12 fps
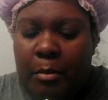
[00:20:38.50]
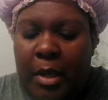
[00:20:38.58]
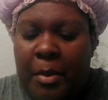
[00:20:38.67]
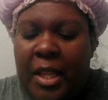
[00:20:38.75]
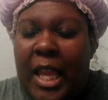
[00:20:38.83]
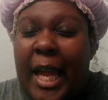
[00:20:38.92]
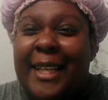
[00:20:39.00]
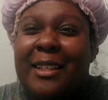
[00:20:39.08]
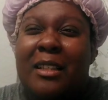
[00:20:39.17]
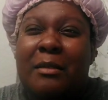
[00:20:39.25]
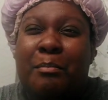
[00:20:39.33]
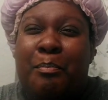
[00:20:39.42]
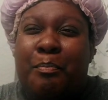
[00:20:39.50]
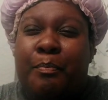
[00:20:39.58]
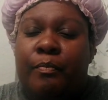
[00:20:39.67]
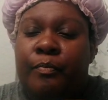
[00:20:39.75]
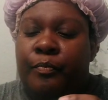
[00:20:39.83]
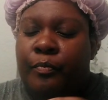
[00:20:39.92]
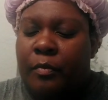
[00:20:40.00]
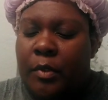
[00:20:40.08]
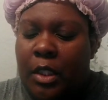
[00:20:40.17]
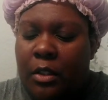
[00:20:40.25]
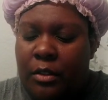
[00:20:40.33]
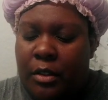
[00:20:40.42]
Maybe like,
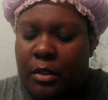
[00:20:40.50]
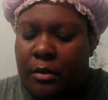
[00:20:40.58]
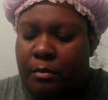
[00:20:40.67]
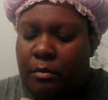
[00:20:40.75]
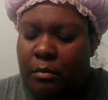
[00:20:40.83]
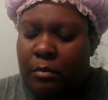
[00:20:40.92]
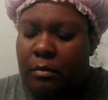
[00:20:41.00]
hold on.